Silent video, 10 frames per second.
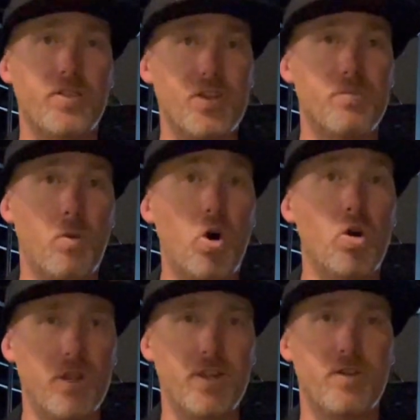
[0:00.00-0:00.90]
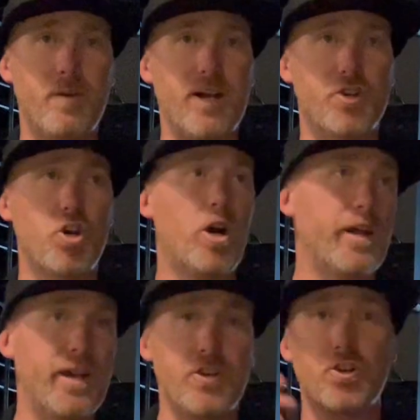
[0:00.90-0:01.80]
ball and this bad shot,
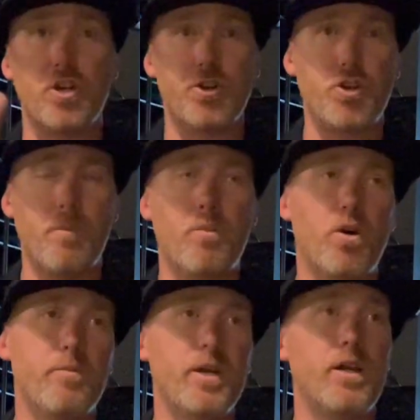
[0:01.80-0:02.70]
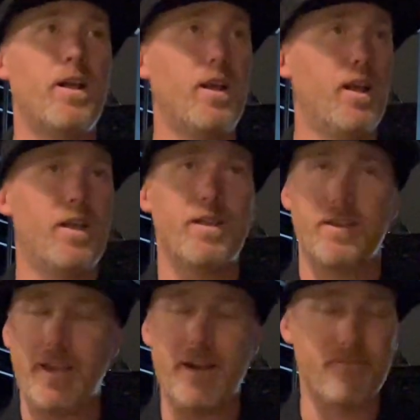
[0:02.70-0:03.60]
and it's gonna jump on me.
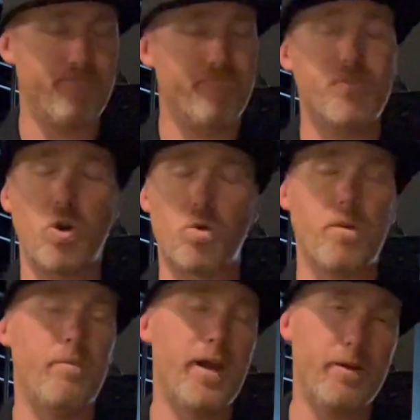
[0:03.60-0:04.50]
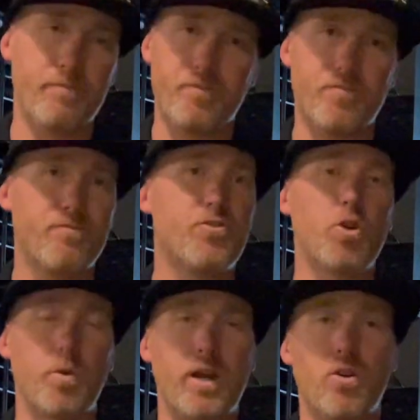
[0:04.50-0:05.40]
Again, don't commit,
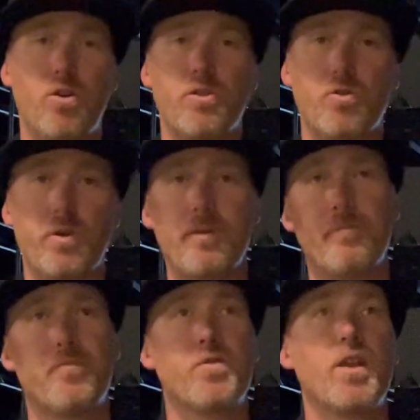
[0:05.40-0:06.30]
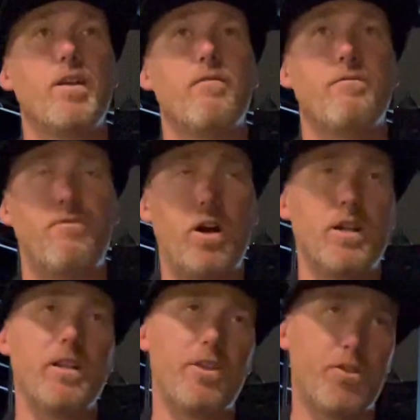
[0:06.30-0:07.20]
don't get it on the green.
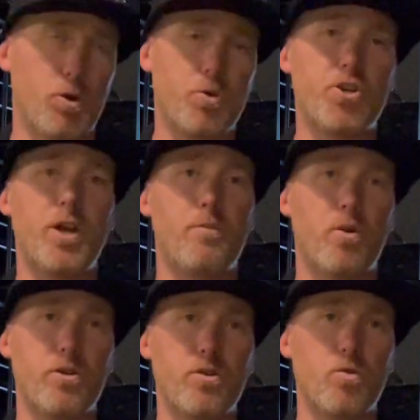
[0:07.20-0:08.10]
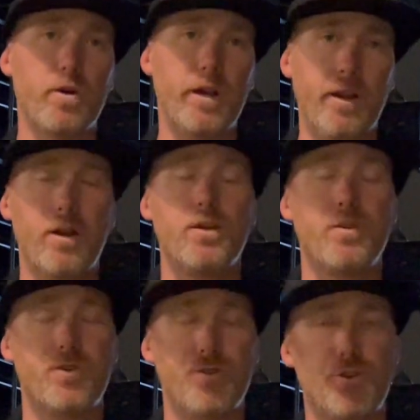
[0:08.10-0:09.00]
Finally, third chip onto the green,
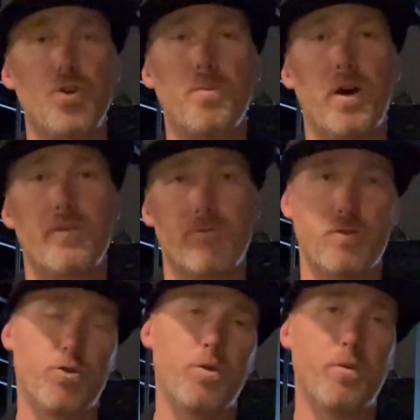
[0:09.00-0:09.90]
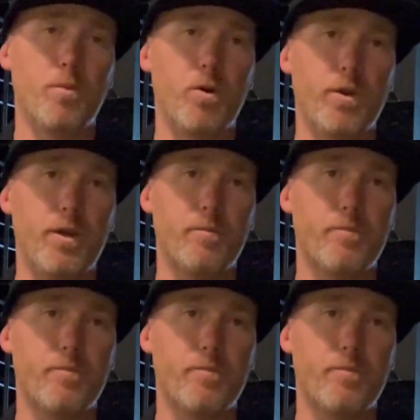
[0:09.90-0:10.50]
2-putt for a triple bogey,